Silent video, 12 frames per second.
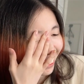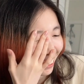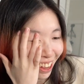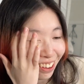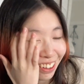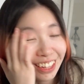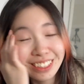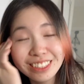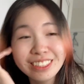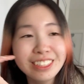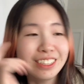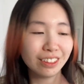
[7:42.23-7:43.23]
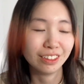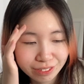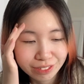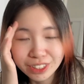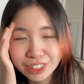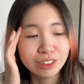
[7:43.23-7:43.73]
I'll at least like
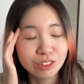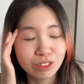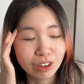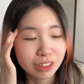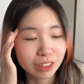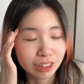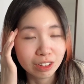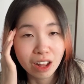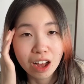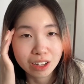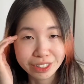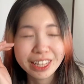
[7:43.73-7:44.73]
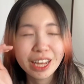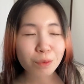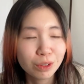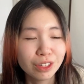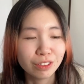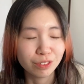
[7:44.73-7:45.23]
finish drawing the clock. That
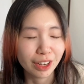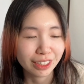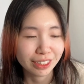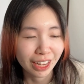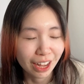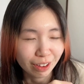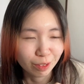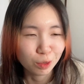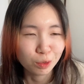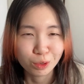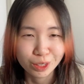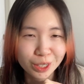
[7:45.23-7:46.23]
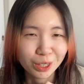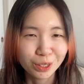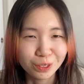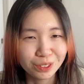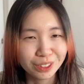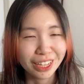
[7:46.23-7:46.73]
will affect how the story
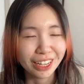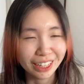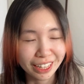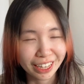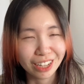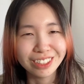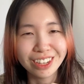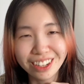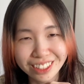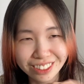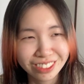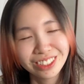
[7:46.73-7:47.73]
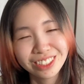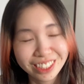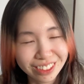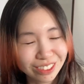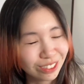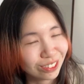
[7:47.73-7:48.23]
goes and like how the audience
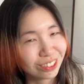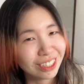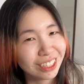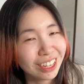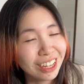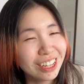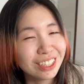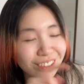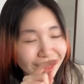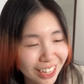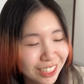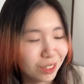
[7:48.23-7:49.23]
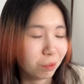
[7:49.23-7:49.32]
understands the story. So that is